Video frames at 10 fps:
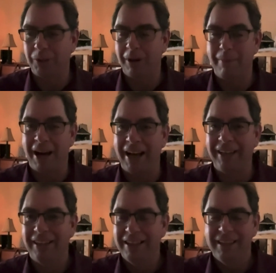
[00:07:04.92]
the way back,
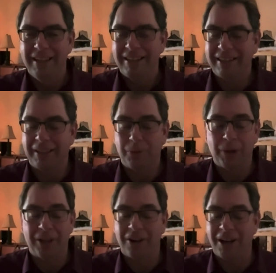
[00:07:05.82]
it's like
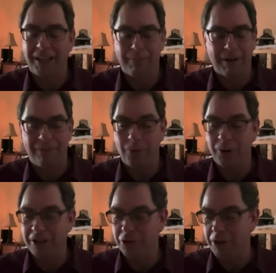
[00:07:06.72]
3 o'clock, and my
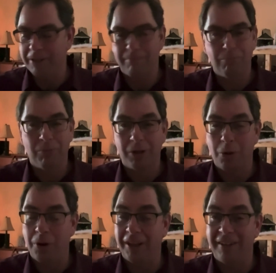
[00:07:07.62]
phone is just
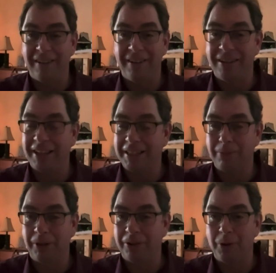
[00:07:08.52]
going nuts
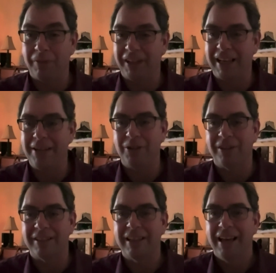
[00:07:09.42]
with
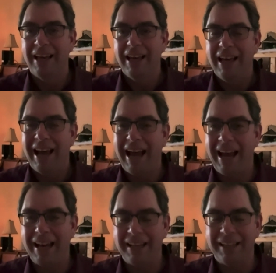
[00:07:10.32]
notifications.
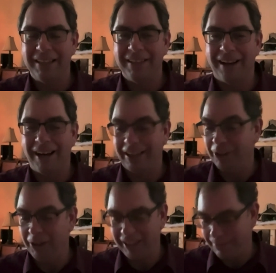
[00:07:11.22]
And I
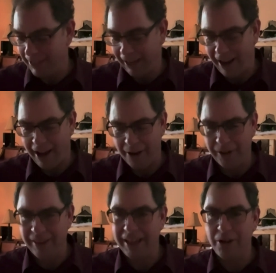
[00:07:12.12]
look, I'm like, how
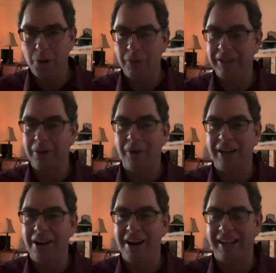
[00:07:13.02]
do they know what's
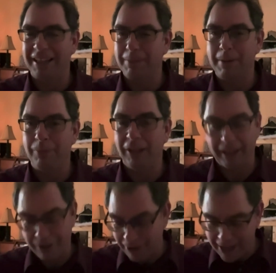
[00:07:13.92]
going on? Is people
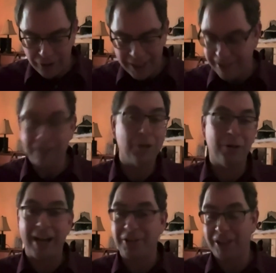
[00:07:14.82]
like, congratulations,
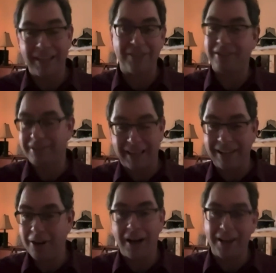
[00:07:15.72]
congratulations,
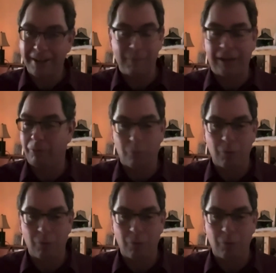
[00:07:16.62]
thank God. I'm like,